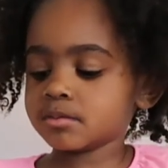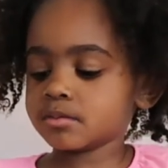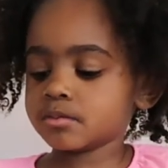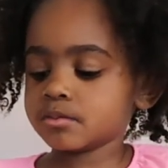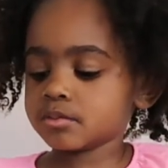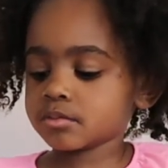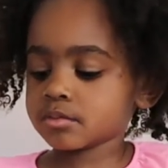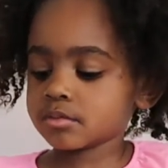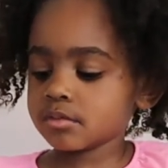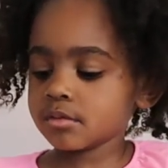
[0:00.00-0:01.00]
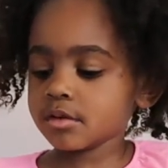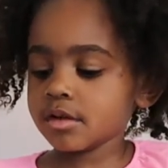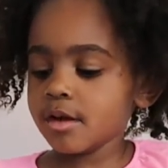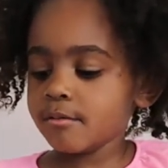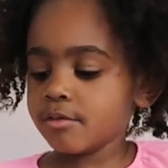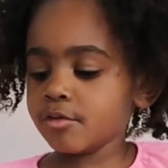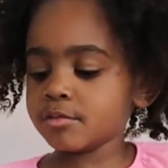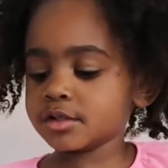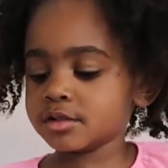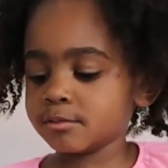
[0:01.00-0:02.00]
What is the name of the show? Tell them.
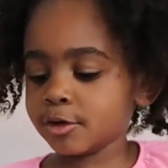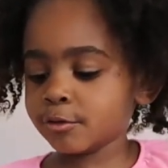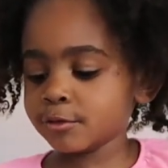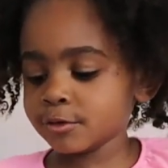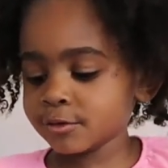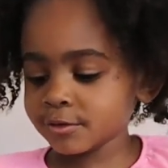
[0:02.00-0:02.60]
Pumbaa Timon.